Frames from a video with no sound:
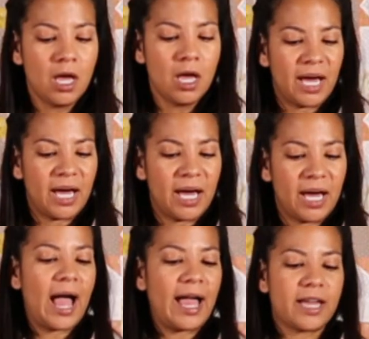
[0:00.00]
But so
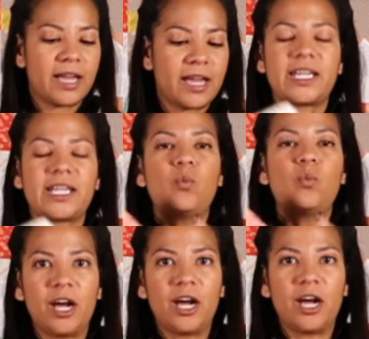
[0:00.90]
I got Sun
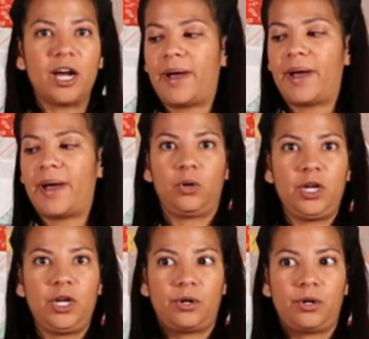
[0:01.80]
Washed by Corey
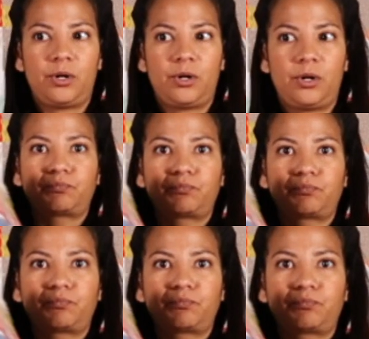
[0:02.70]
Yoder,
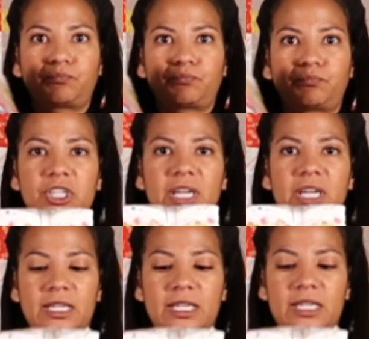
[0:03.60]
which
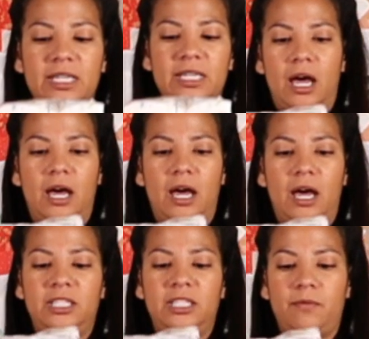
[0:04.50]
is this